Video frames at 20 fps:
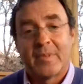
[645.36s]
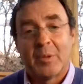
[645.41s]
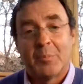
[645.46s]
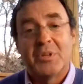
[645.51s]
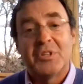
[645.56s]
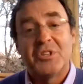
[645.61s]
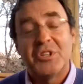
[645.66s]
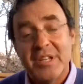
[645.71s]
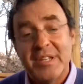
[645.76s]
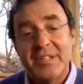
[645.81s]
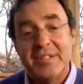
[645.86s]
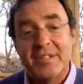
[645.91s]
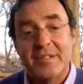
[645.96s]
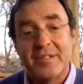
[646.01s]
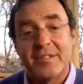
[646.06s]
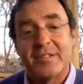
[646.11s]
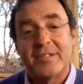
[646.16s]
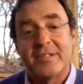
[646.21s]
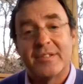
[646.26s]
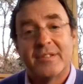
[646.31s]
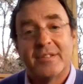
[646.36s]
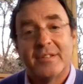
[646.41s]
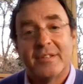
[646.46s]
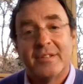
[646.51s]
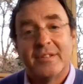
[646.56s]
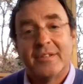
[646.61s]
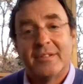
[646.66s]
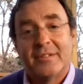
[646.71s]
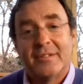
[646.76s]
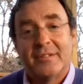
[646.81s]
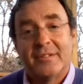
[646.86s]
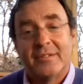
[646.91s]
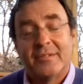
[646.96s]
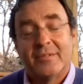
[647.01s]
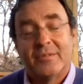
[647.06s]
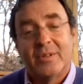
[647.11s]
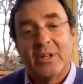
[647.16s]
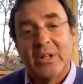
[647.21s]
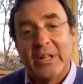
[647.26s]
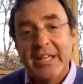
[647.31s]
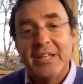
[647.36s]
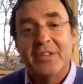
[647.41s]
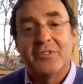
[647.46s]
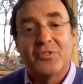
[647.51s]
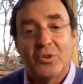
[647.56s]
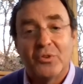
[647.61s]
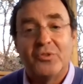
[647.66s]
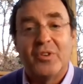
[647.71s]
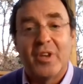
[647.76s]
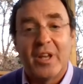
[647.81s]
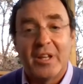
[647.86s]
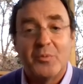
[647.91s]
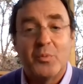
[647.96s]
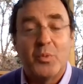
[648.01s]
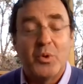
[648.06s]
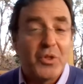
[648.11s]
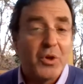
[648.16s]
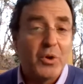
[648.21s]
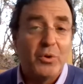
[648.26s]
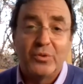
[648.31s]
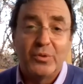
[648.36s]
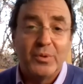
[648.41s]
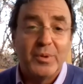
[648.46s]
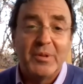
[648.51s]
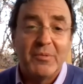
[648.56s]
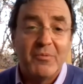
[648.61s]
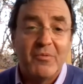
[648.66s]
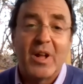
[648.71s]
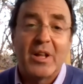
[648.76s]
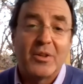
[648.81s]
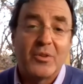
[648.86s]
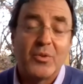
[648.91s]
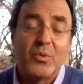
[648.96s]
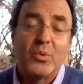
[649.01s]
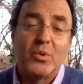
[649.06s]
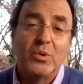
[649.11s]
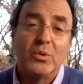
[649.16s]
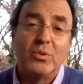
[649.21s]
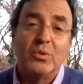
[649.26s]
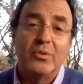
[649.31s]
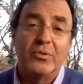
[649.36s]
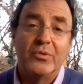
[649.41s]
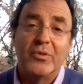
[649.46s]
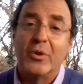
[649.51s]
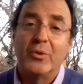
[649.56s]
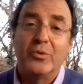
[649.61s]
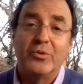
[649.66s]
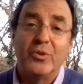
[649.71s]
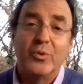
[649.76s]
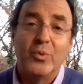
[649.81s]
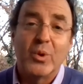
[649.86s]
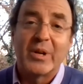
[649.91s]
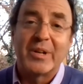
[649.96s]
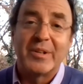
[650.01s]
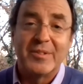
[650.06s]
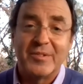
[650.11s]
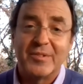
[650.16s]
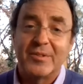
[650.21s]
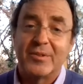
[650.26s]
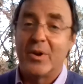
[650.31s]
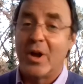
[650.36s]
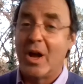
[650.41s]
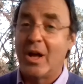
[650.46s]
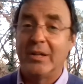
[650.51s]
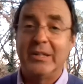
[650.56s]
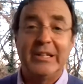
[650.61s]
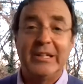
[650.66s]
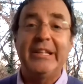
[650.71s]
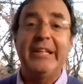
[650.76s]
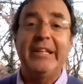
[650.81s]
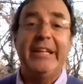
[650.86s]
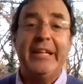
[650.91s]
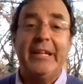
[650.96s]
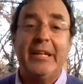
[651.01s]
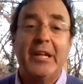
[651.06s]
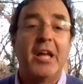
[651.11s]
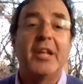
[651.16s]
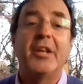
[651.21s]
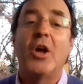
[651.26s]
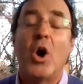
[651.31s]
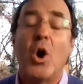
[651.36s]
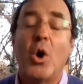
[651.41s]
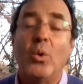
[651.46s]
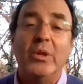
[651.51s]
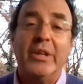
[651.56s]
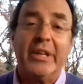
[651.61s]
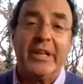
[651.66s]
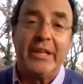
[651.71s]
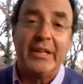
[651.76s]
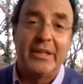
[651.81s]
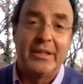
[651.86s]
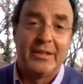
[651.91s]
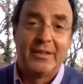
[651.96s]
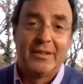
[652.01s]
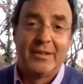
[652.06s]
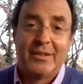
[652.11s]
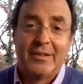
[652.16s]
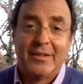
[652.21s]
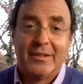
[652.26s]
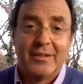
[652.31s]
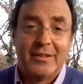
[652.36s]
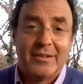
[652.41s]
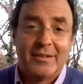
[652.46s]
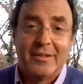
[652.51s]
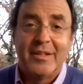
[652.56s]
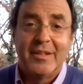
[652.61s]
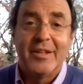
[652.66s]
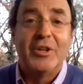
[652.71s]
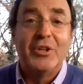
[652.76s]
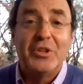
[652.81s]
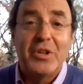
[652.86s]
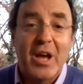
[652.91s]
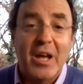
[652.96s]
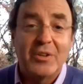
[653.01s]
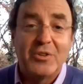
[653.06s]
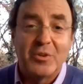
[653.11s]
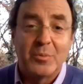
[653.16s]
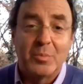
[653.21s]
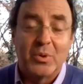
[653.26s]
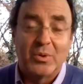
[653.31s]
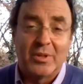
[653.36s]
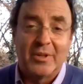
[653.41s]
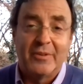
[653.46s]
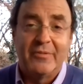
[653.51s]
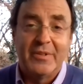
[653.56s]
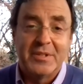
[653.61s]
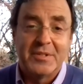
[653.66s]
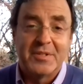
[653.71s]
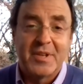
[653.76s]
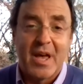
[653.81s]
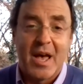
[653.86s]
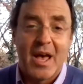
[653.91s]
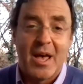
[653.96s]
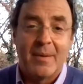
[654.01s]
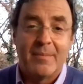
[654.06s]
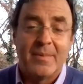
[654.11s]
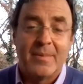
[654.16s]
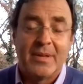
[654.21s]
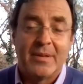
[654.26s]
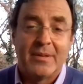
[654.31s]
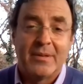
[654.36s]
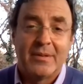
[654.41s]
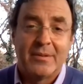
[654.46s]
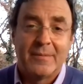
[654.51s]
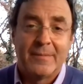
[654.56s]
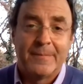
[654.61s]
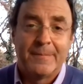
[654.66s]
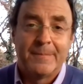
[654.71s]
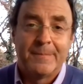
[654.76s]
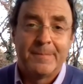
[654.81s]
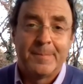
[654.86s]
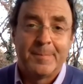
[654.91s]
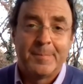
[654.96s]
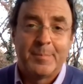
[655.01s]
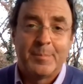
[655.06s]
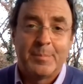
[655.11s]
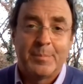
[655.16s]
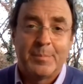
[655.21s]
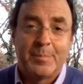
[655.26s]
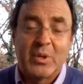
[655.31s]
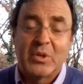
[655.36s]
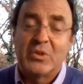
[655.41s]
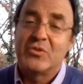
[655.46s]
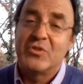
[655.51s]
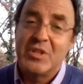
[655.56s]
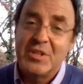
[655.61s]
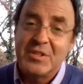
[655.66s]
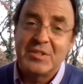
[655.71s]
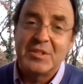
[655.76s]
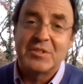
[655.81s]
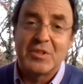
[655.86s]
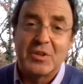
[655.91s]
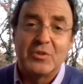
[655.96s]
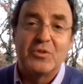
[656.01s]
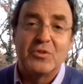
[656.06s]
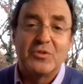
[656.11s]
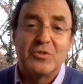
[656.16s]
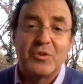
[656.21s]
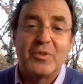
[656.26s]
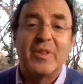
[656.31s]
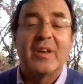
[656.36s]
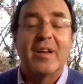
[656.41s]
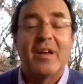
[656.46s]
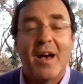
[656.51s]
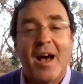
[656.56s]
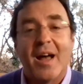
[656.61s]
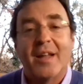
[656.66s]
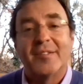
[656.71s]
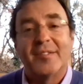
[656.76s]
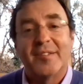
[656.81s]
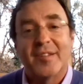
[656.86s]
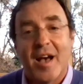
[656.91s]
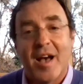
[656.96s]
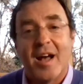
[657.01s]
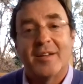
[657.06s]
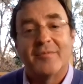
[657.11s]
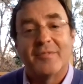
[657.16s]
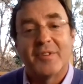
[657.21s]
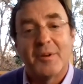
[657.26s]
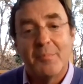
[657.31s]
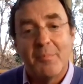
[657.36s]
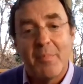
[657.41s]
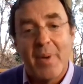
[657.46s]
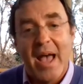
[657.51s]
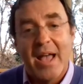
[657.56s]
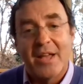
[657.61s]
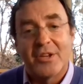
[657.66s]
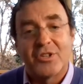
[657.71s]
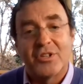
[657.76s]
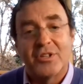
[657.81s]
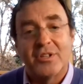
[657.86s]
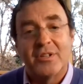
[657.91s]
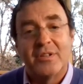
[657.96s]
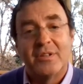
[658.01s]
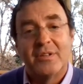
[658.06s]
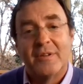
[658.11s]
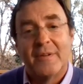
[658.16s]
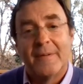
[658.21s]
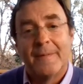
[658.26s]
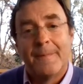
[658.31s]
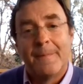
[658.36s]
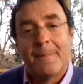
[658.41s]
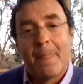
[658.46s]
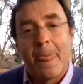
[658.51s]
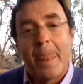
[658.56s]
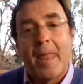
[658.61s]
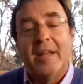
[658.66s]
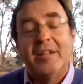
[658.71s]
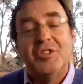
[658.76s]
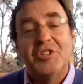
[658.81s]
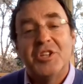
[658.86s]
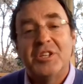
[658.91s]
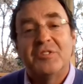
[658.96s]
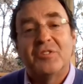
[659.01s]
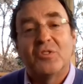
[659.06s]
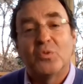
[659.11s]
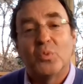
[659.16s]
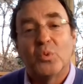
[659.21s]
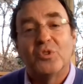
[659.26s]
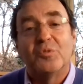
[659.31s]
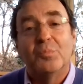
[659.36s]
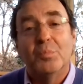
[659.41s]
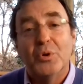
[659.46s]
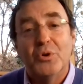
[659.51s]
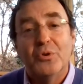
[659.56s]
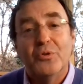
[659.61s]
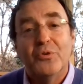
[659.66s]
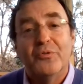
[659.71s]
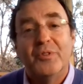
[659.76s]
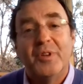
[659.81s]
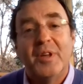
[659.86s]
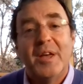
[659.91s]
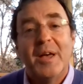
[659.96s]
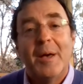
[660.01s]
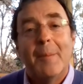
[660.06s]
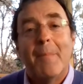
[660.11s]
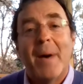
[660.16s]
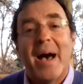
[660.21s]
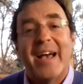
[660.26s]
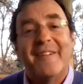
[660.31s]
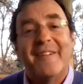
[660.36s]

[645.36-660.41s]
But Jesus, well, he associated with those who didn't follow the rules, those who were considered unclean, unholy, the untouchable of his time. Because Jesus understood that God is a God of compassion. And Jesus was moved by